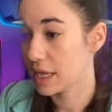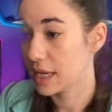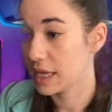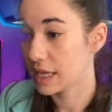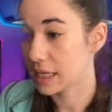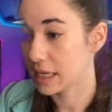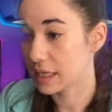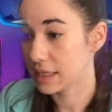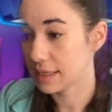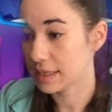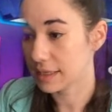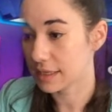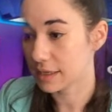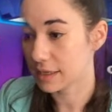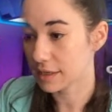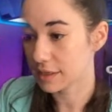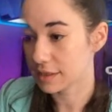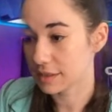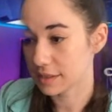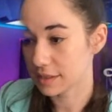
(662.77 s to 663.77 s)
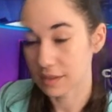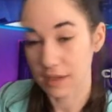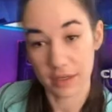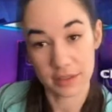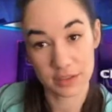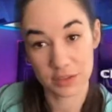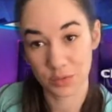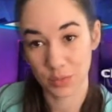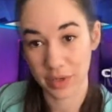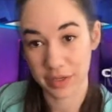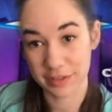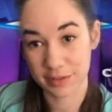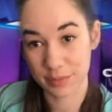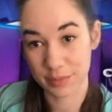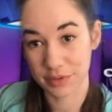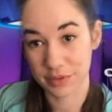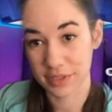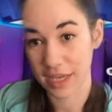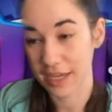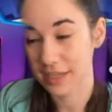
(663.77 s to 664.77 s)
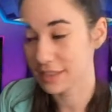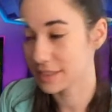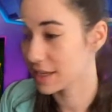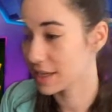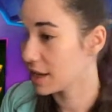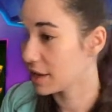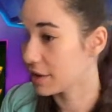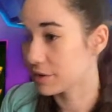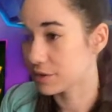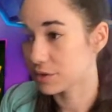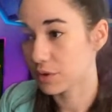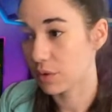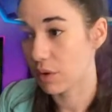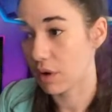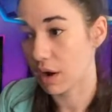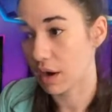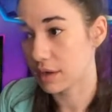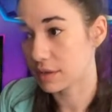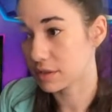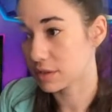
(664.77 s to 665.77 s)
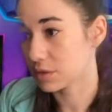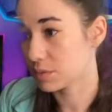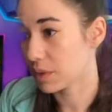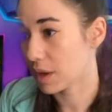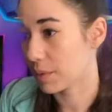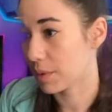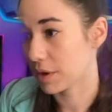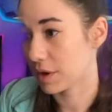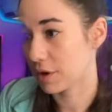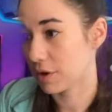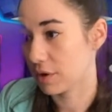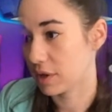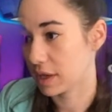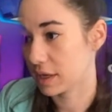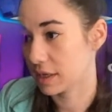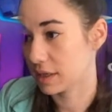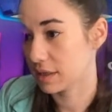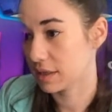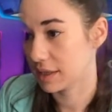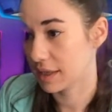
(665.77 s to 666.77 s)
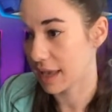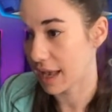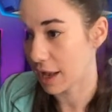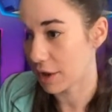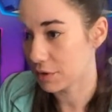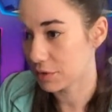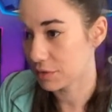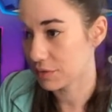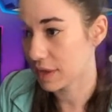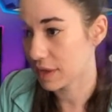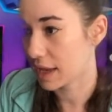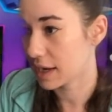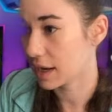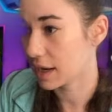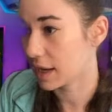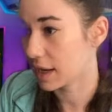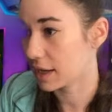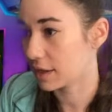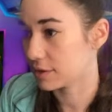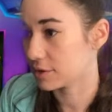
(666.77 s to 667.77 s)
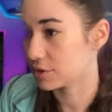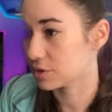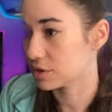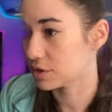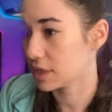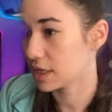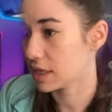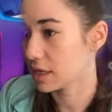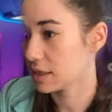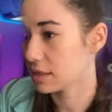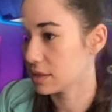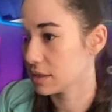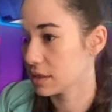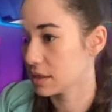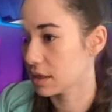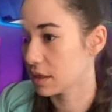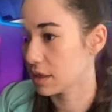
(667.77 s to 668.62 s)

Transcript: in here in this customizable text. So awesome. I'm going to go ahead and click out of that. I understand.